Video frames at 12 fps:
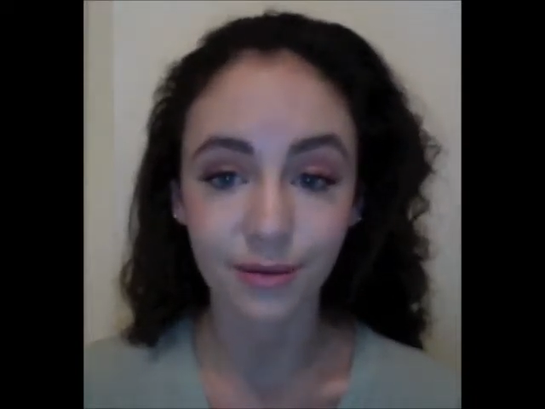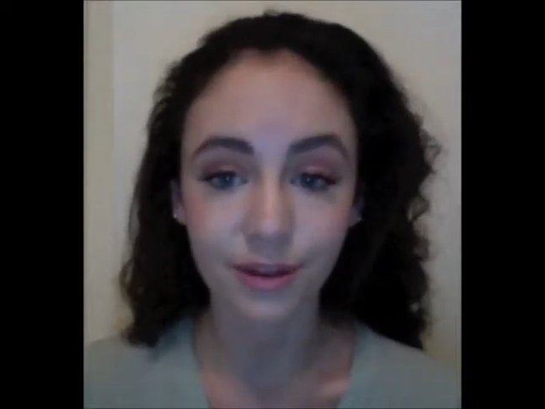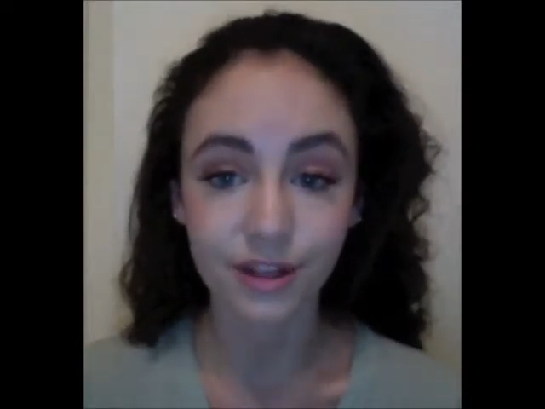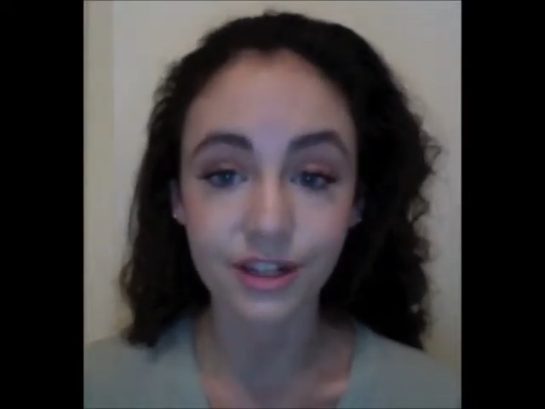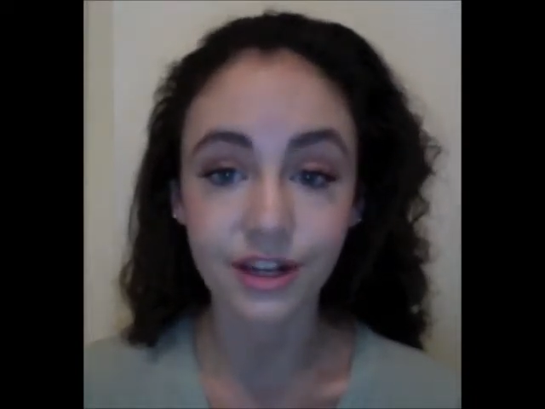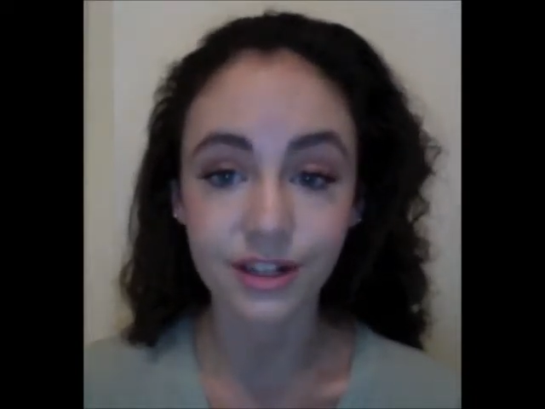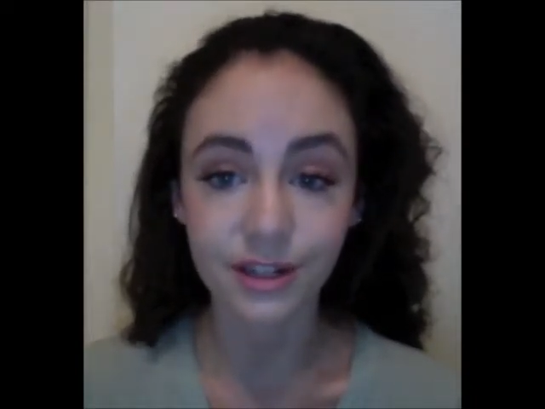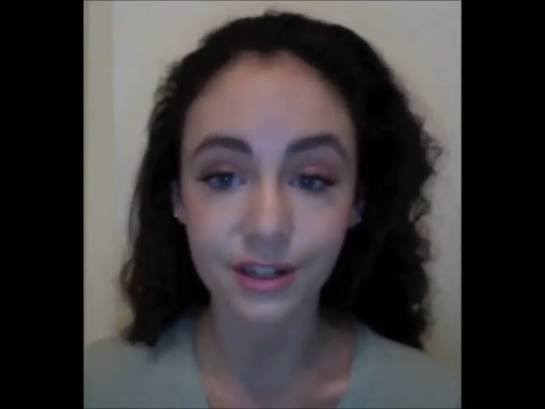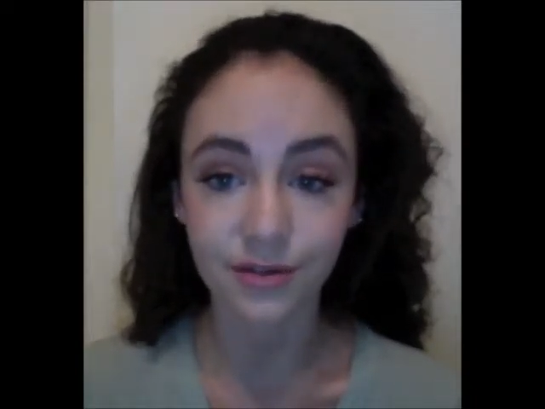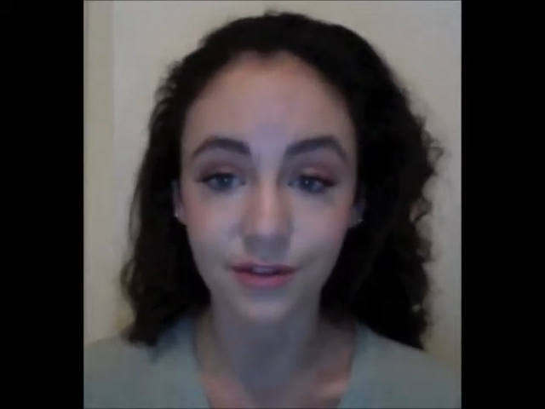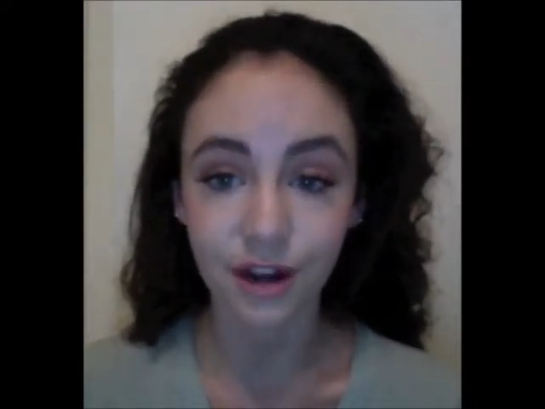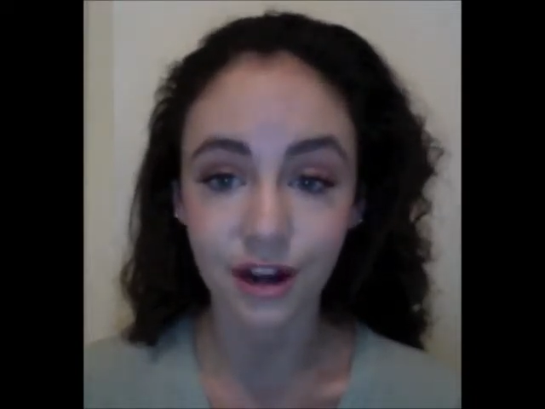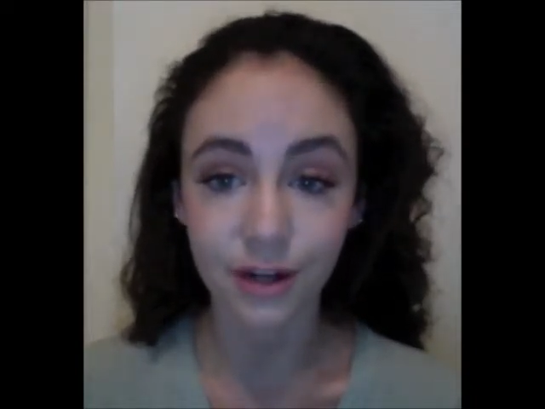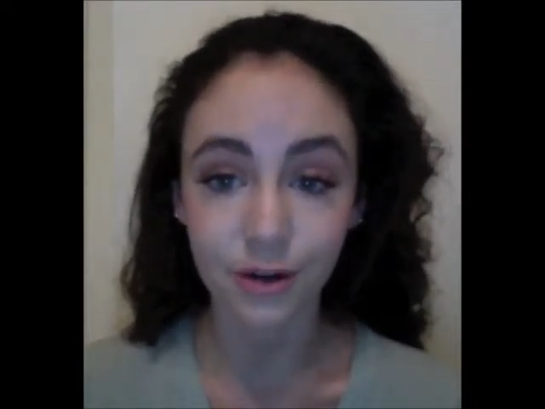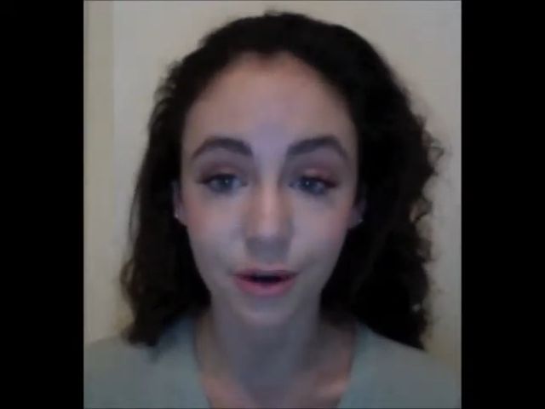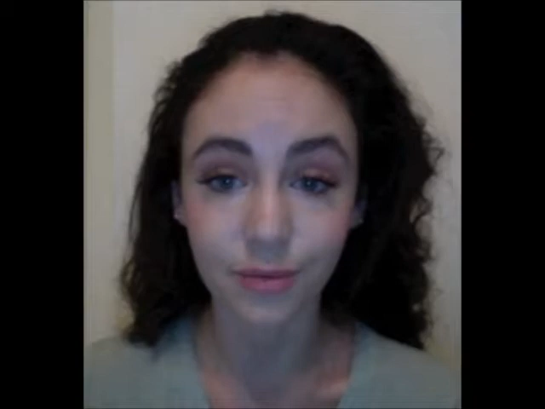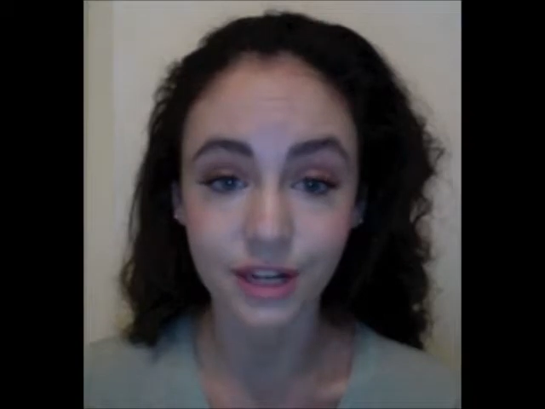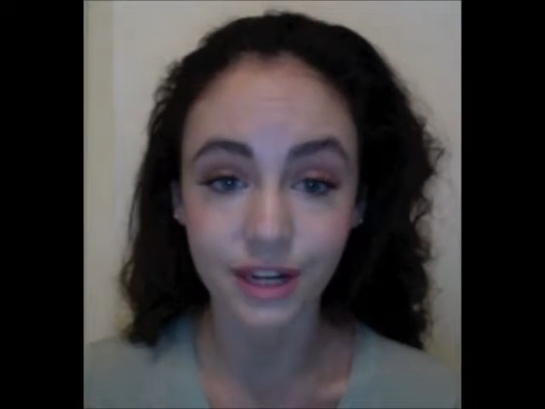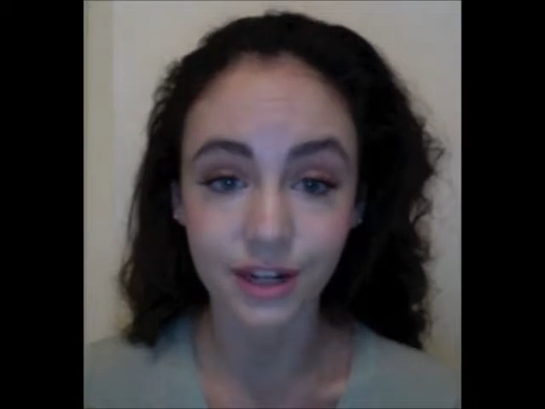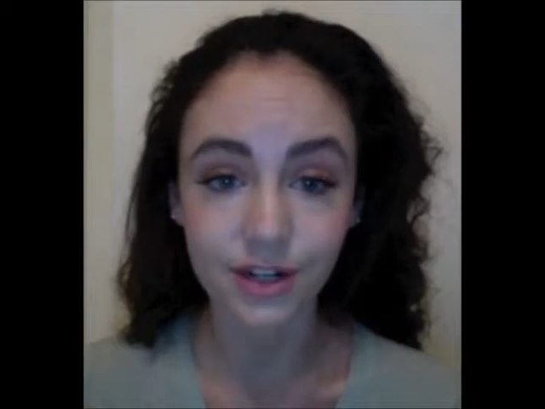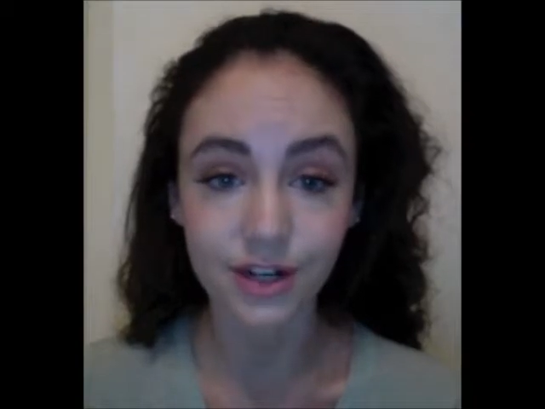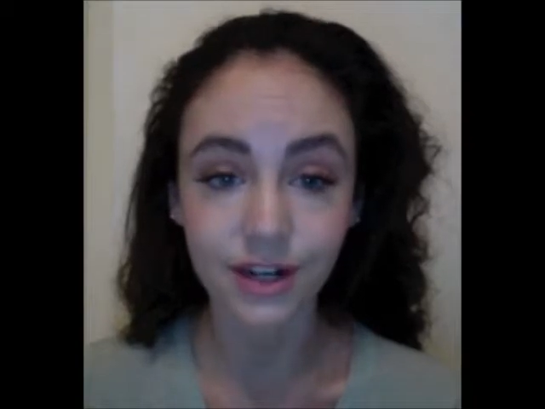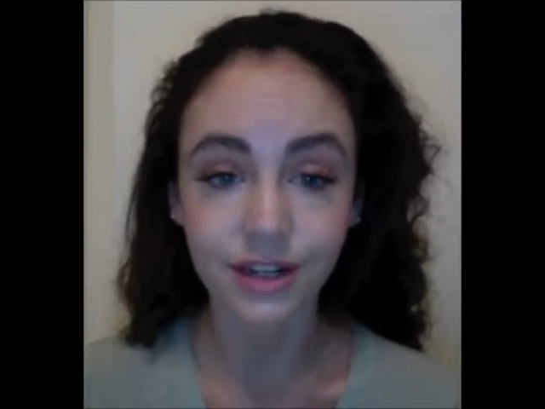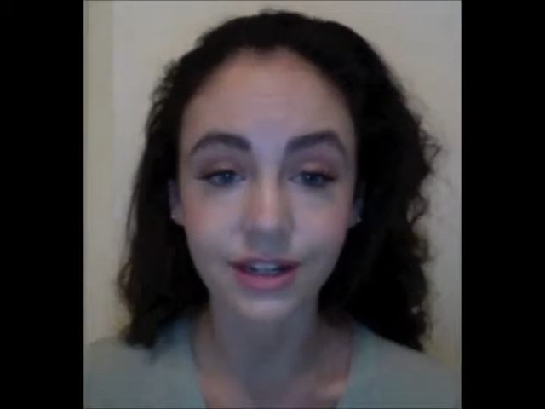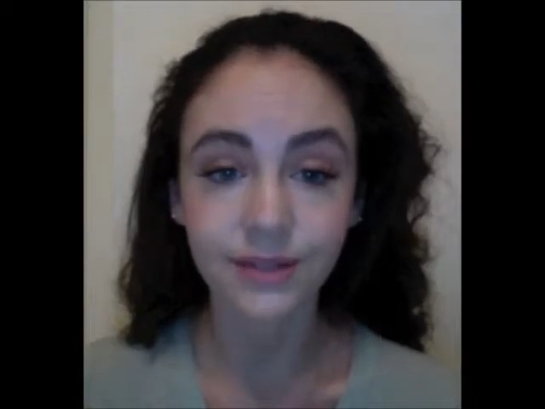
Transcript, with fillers: with dozens of flyer drops each.